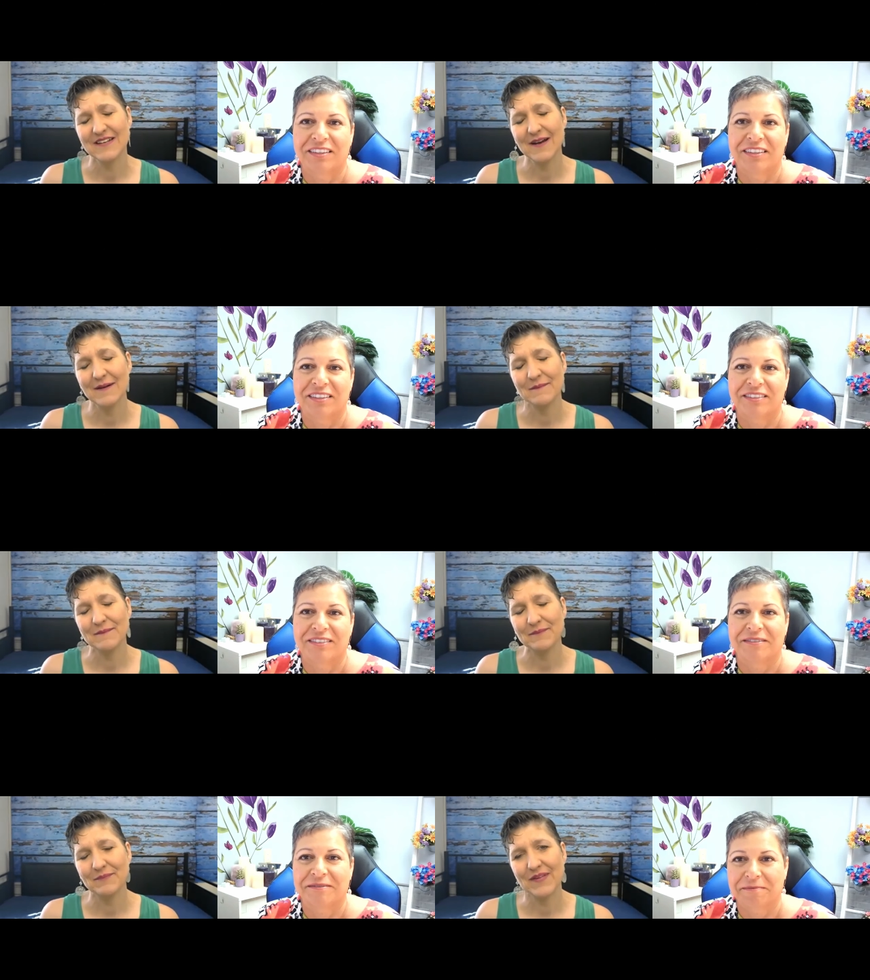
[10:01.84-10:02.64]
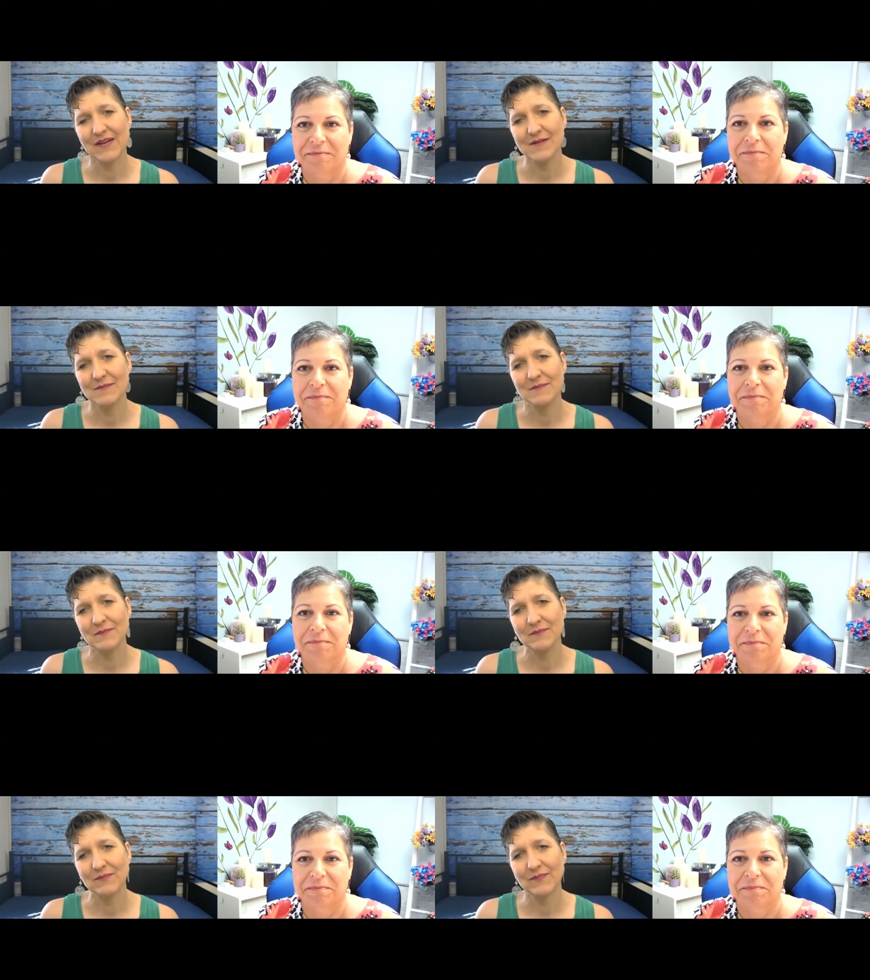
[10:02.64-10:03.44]
Speaker 1: Yeah. Yeah.
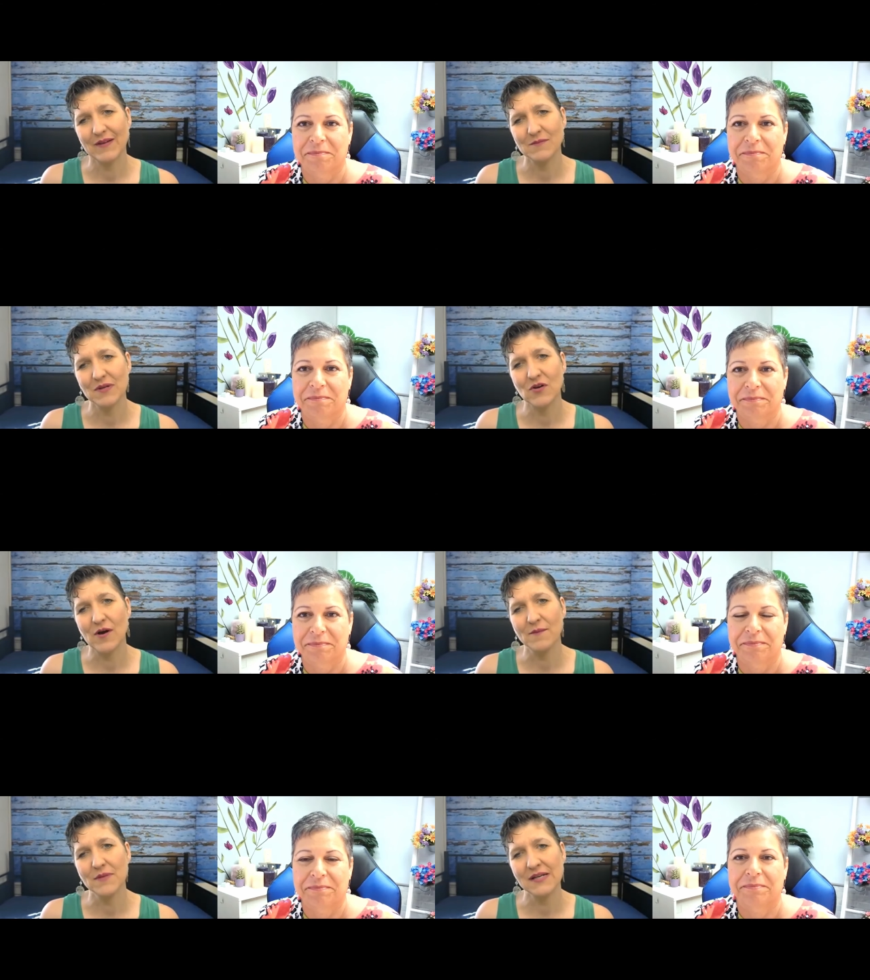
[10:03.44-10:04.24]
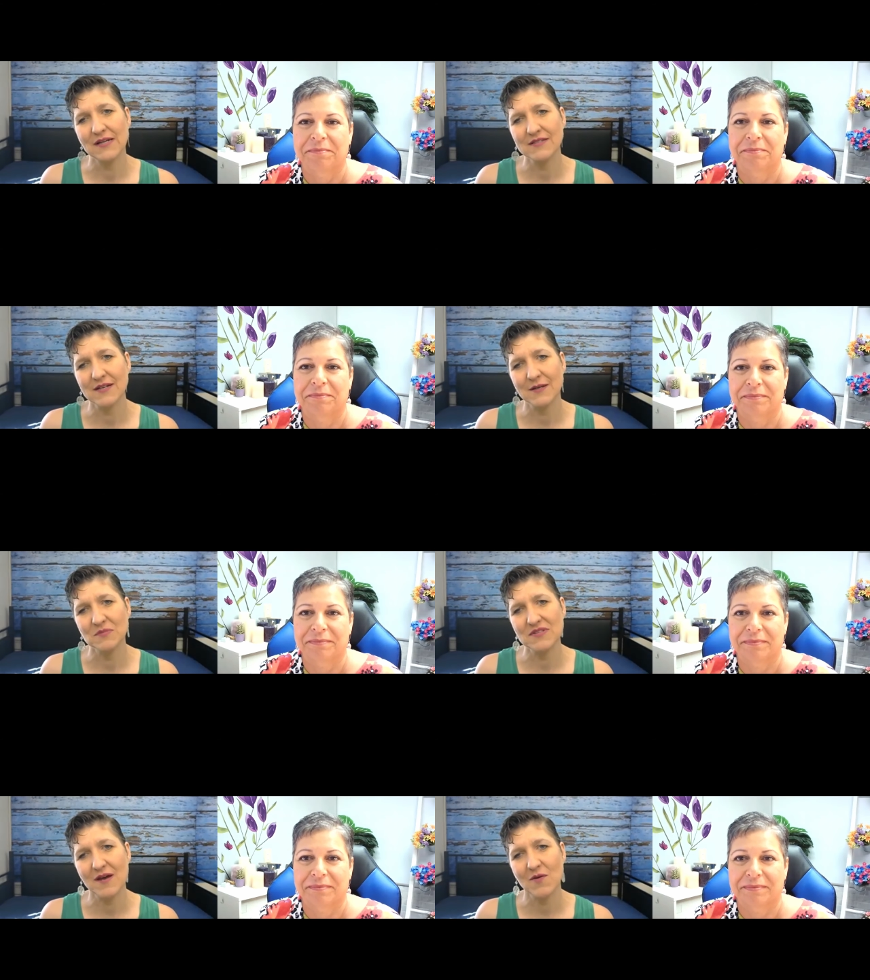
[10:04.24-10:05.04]
I've been caught many a
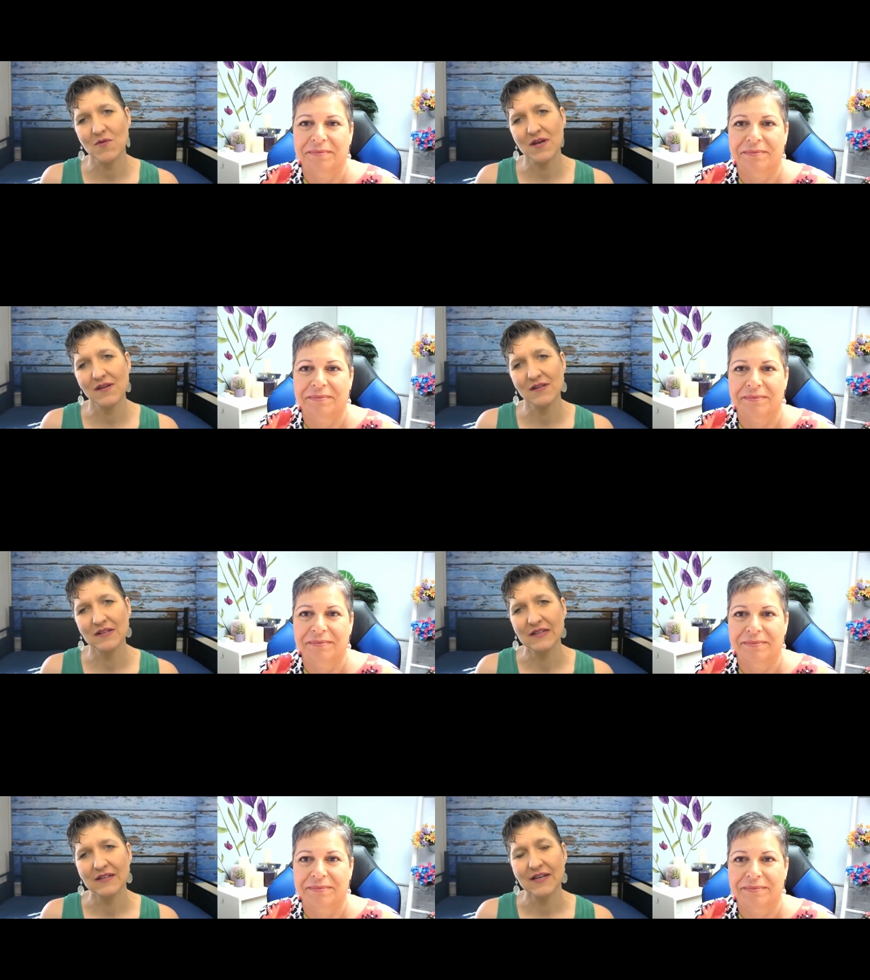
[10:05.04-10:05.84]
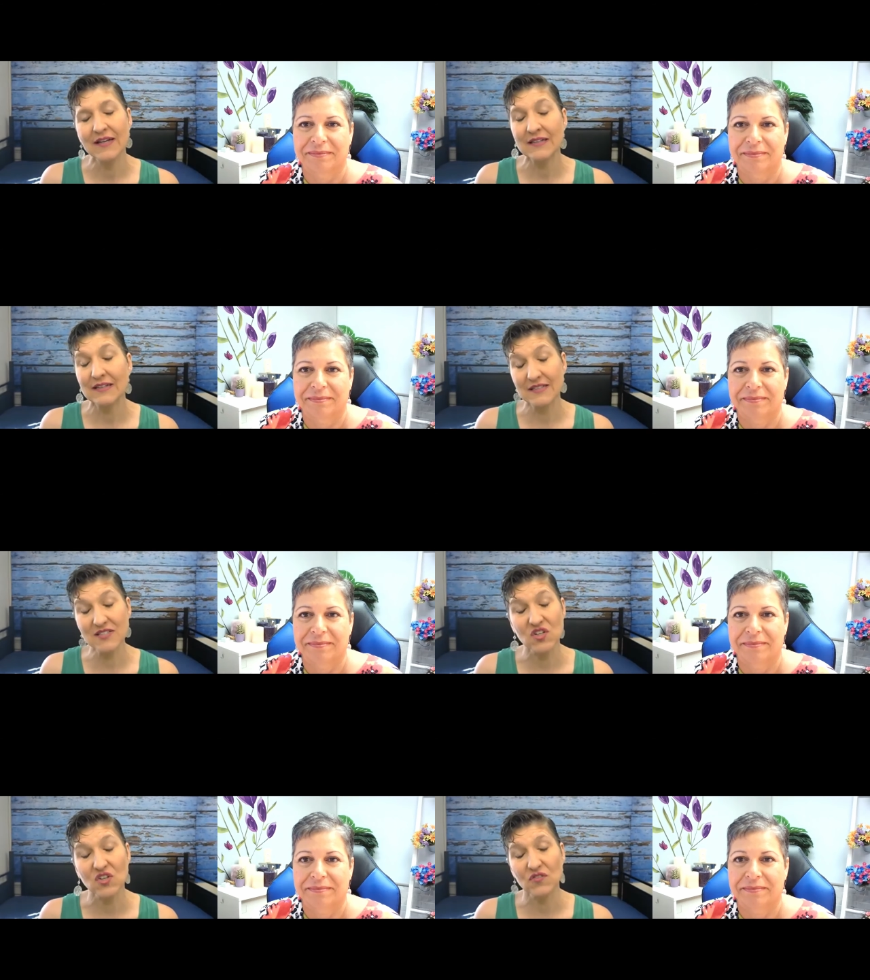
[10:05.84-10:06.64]
times that way. And it
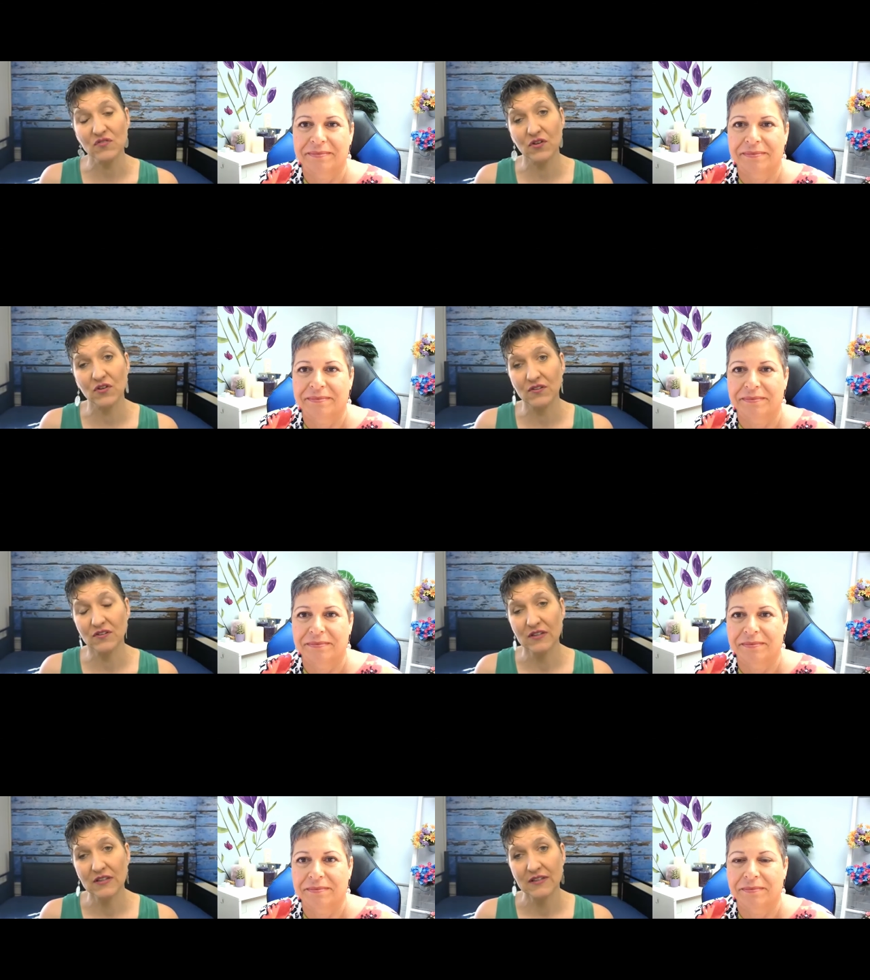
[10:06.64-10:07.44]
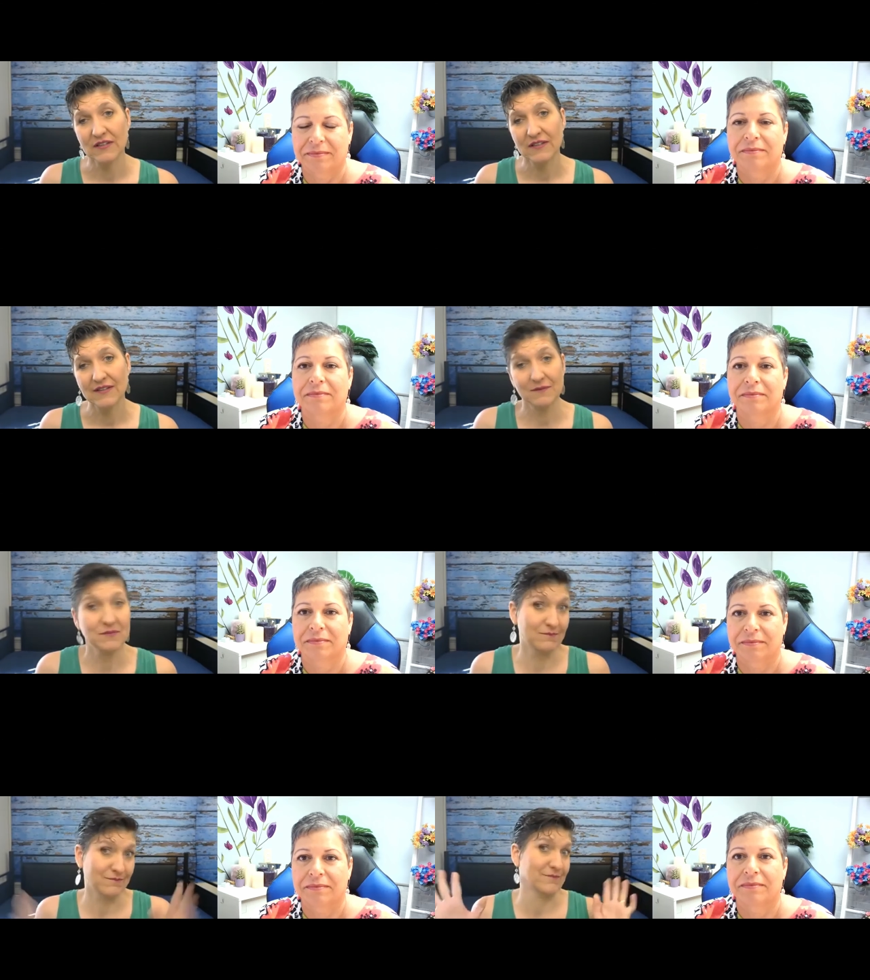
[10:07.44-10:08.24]
is hurtful
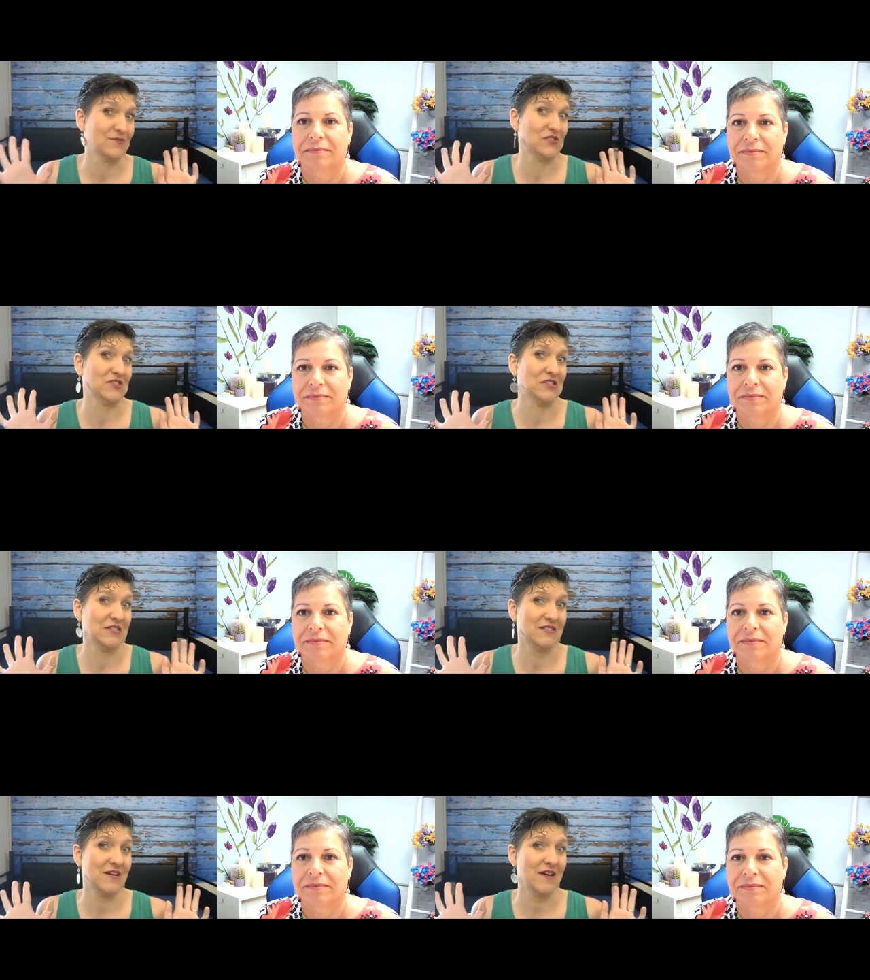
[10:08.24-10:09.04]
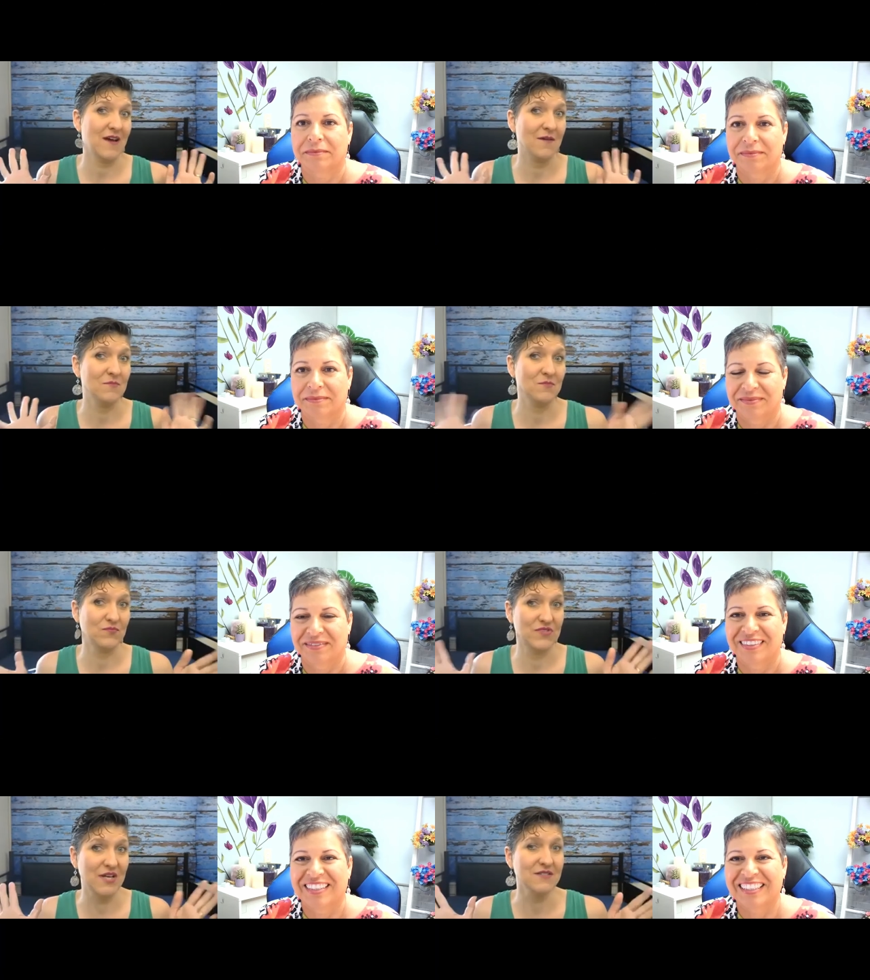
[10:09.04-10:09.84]
just going to say I'm
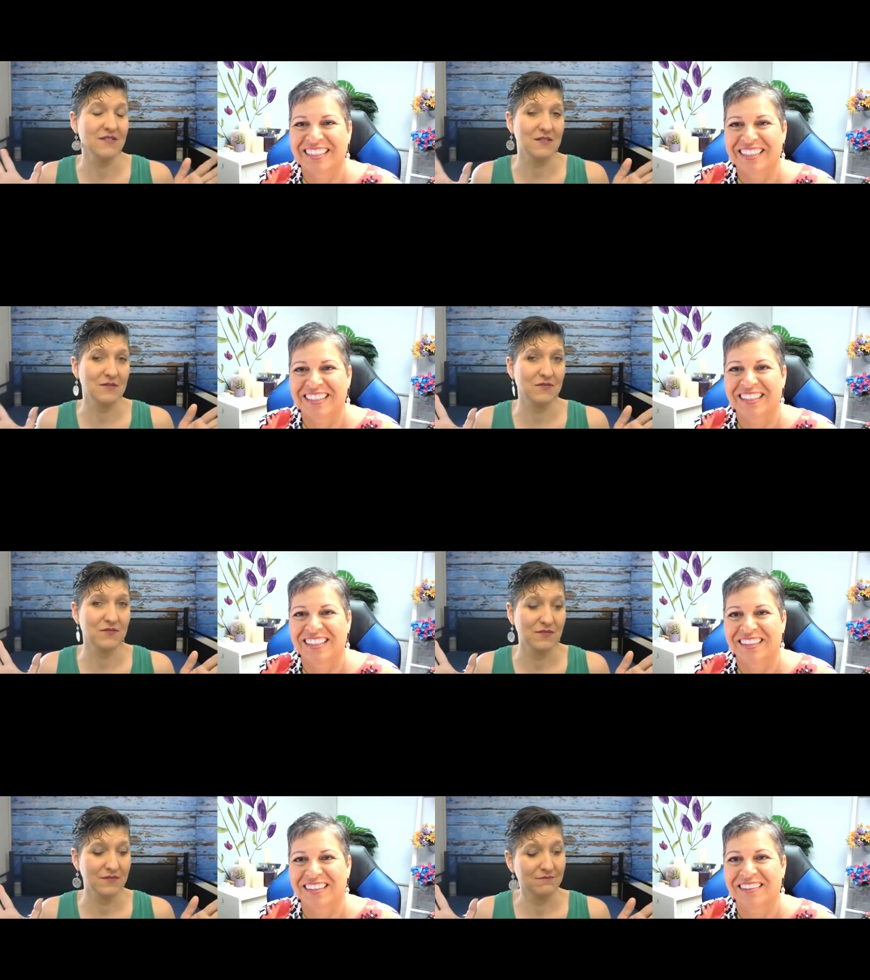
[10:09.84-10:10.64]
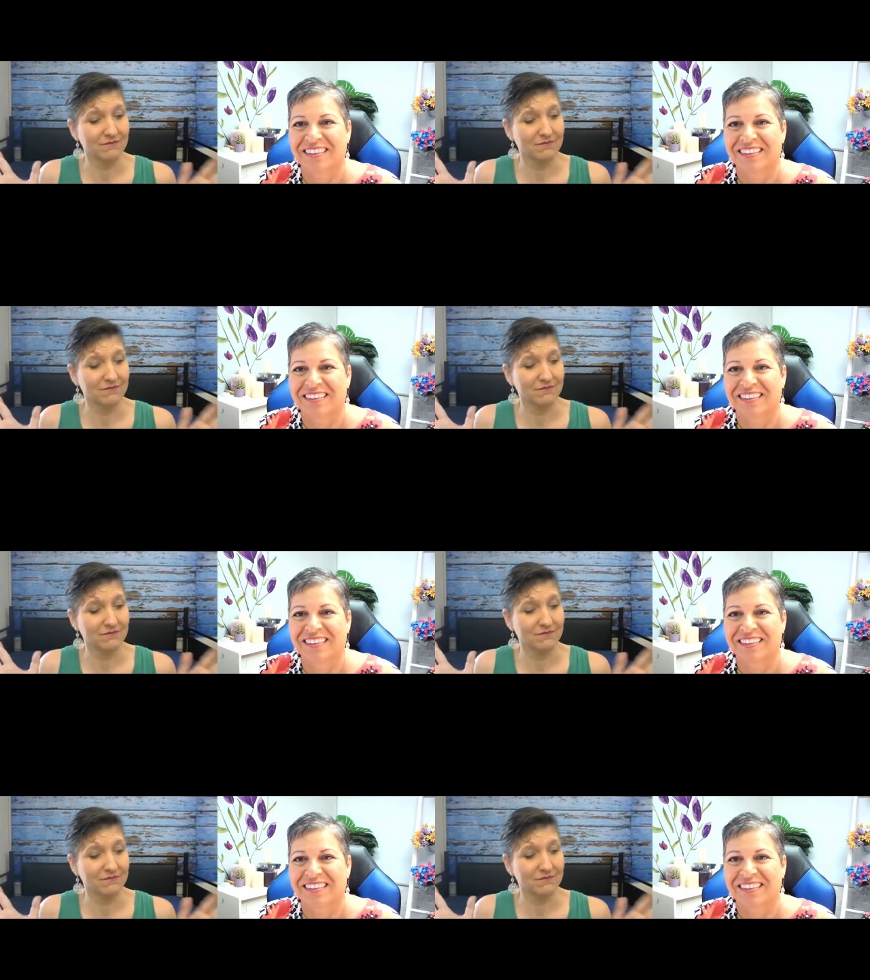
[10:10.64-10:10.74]
sensitive.